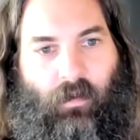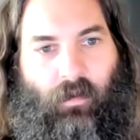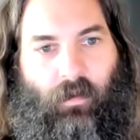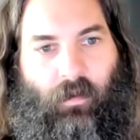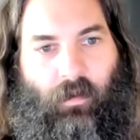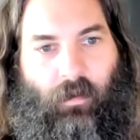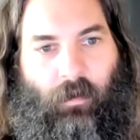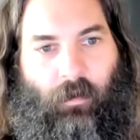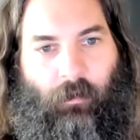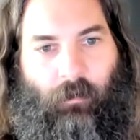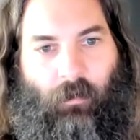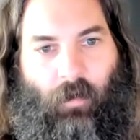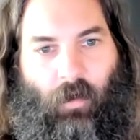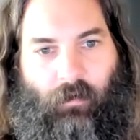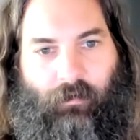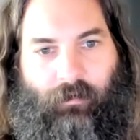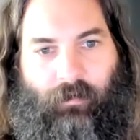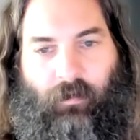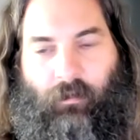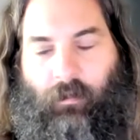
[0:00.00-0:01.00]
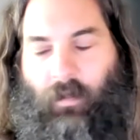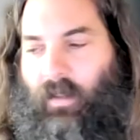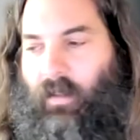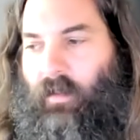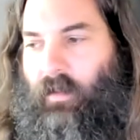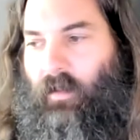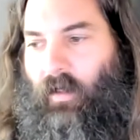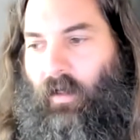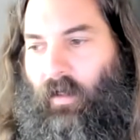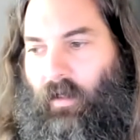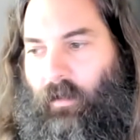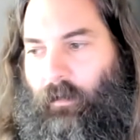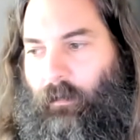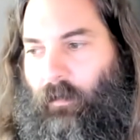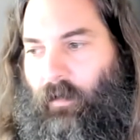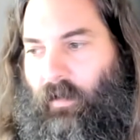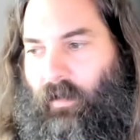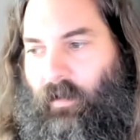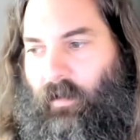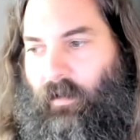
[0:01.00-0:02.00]
often makes
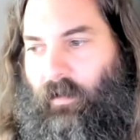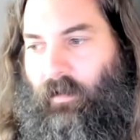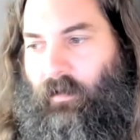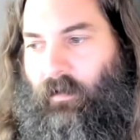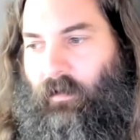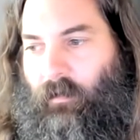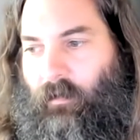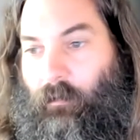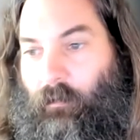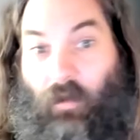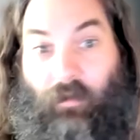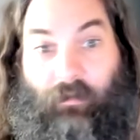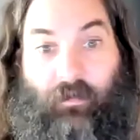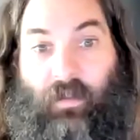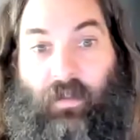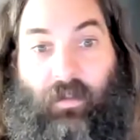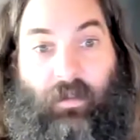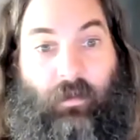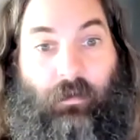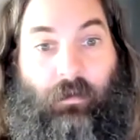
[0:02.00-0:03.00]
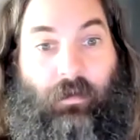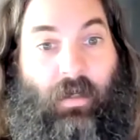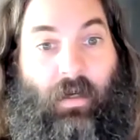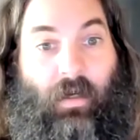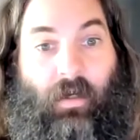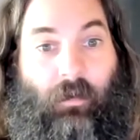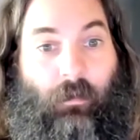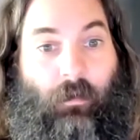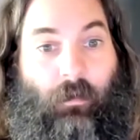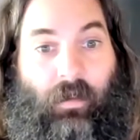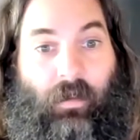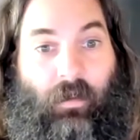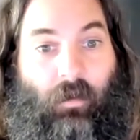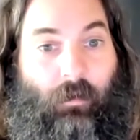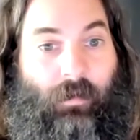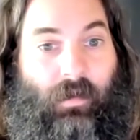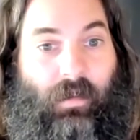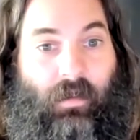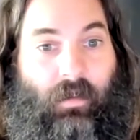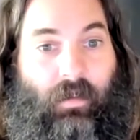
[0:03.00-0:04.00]
perfectly good hardware
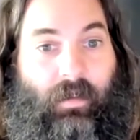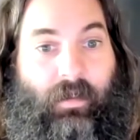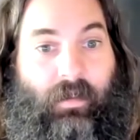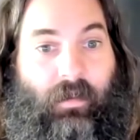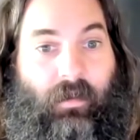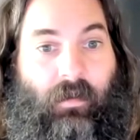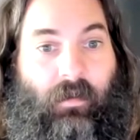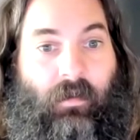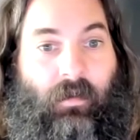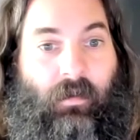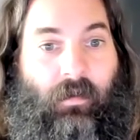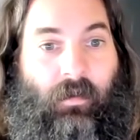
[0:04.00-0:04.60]
obsolete